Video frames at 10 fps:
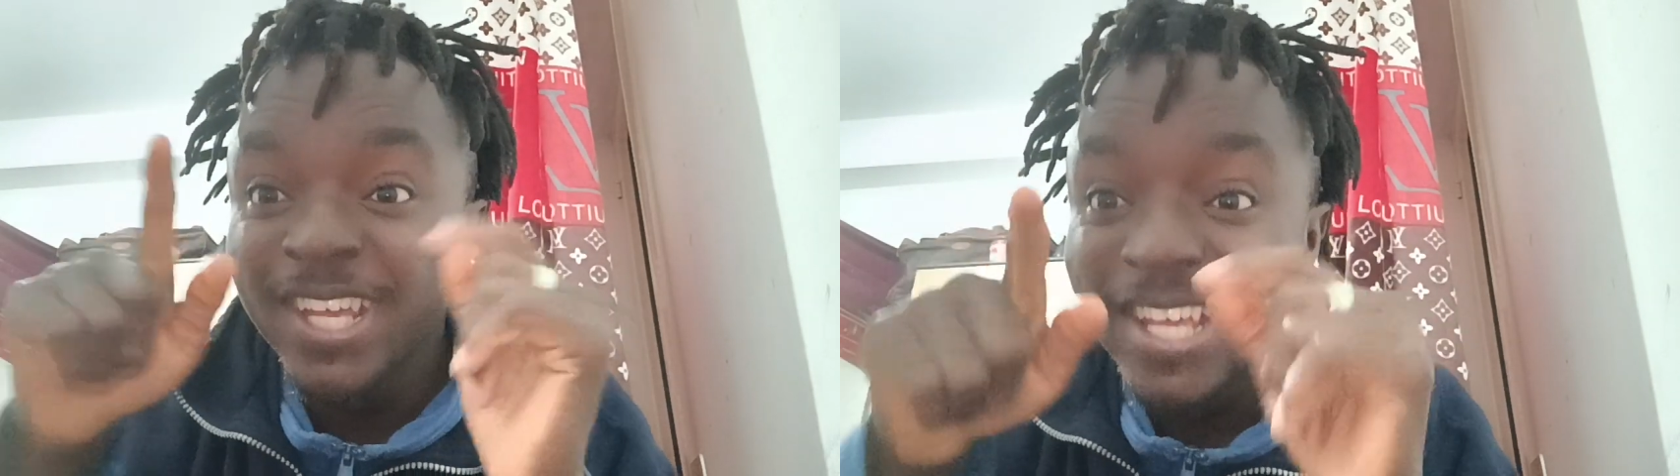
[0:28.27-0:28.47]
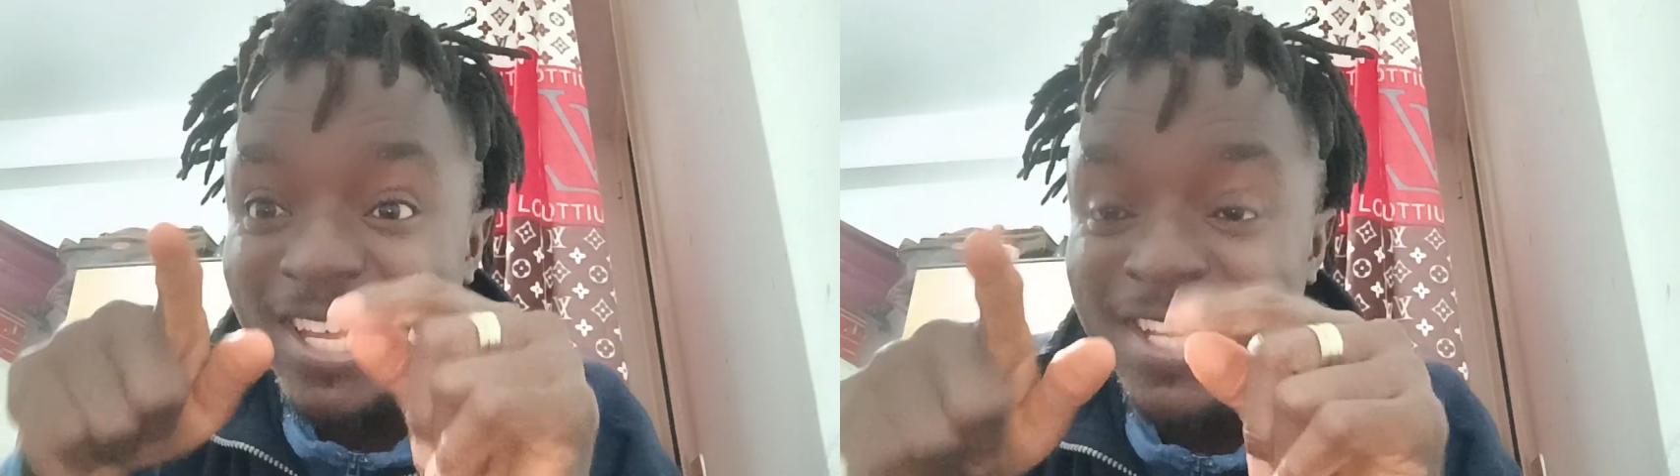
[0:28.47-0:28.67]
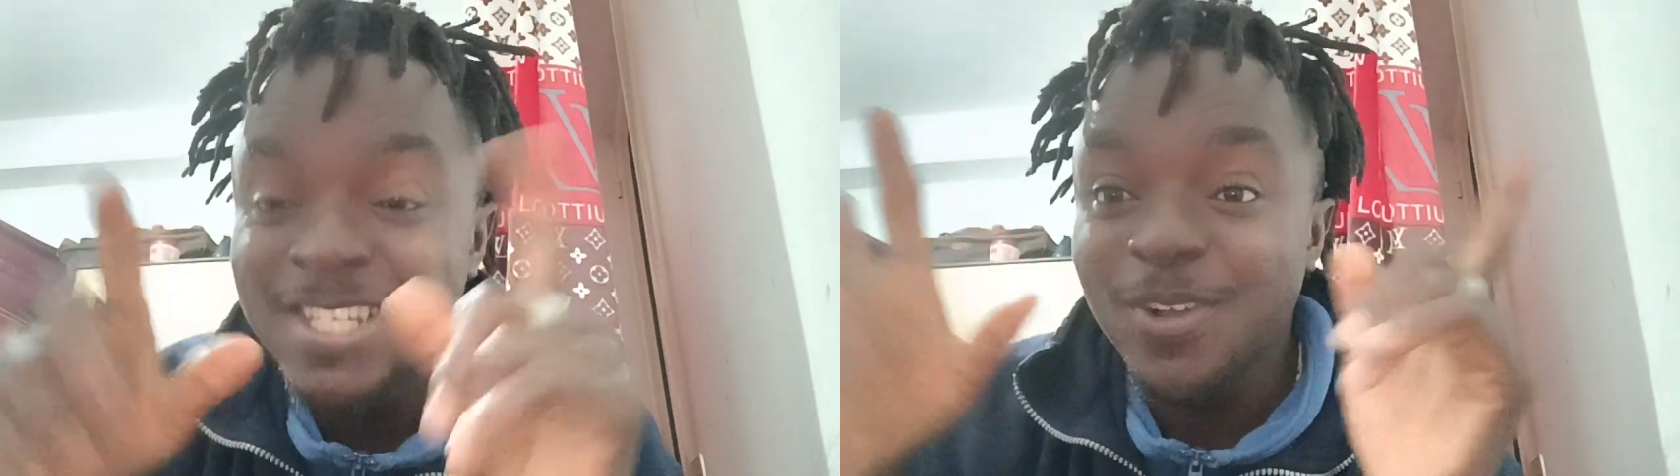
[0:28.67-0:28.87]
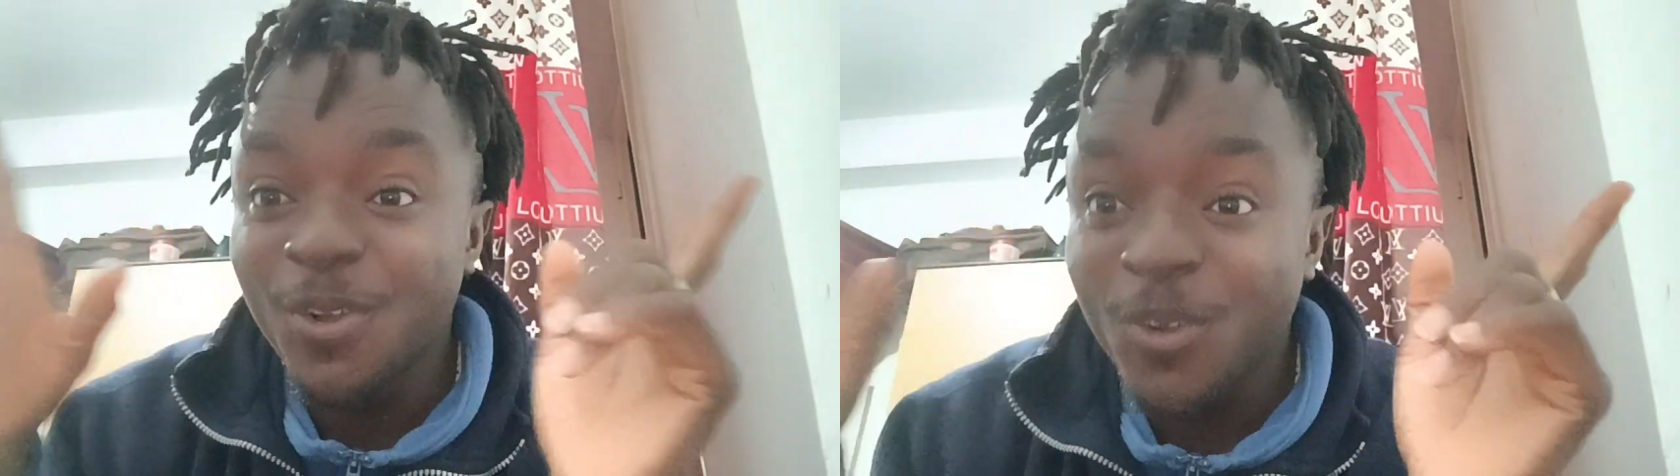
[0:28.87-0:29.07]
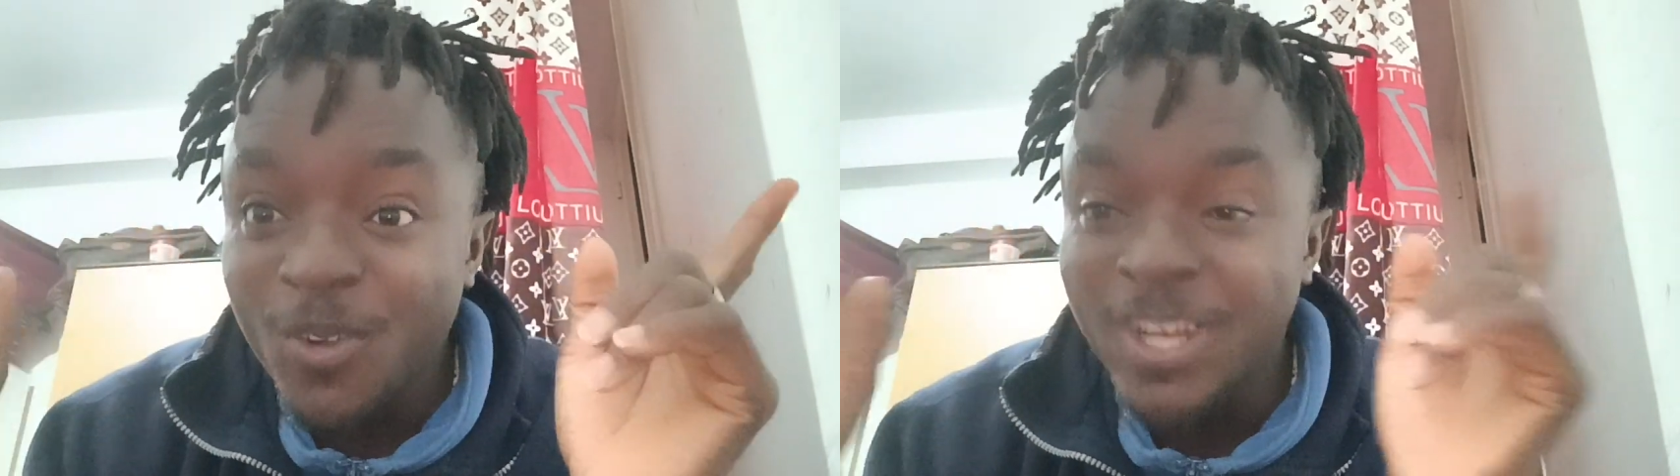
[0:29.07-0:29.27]
hates
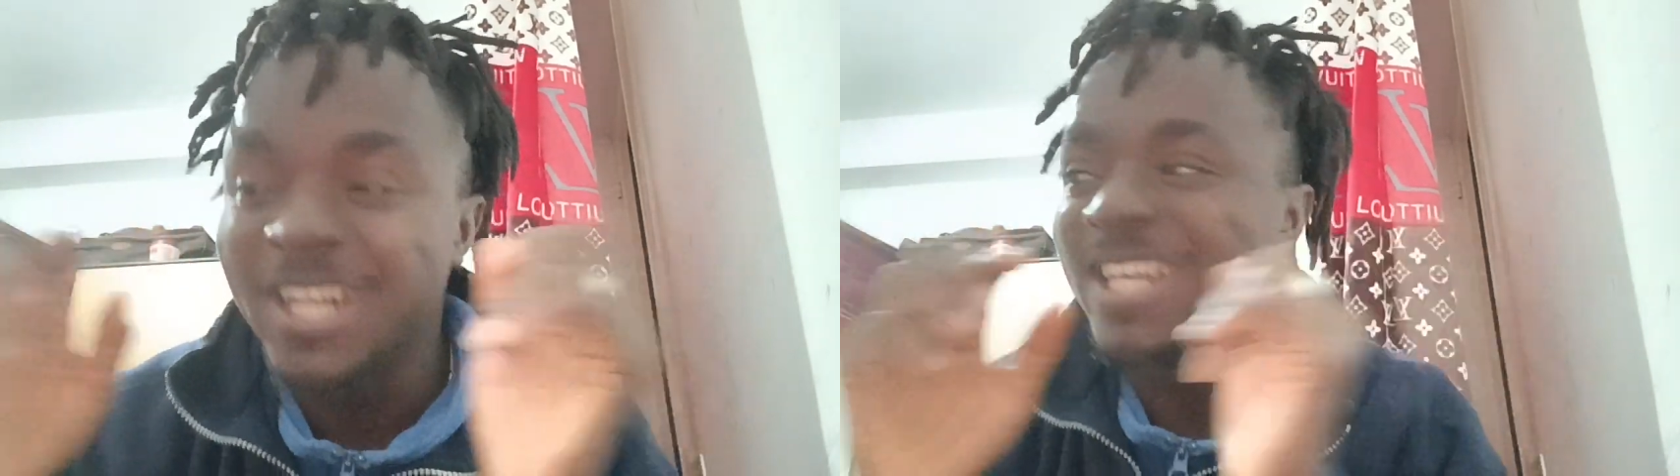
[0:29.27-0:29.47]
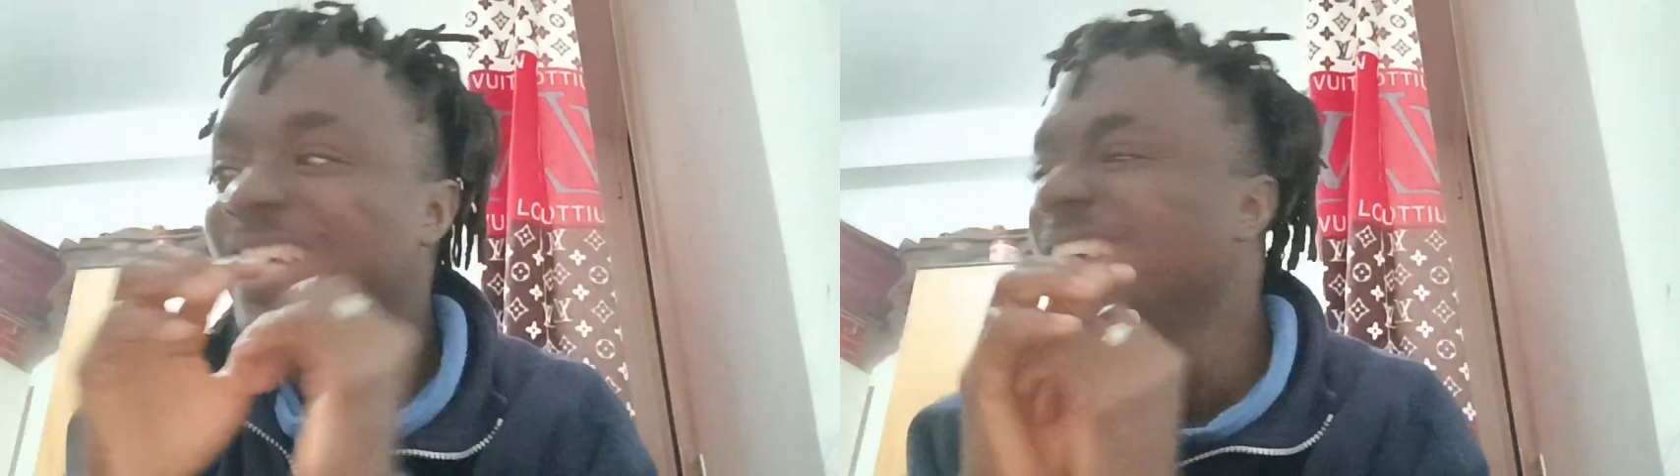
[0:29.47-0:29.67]
ugly.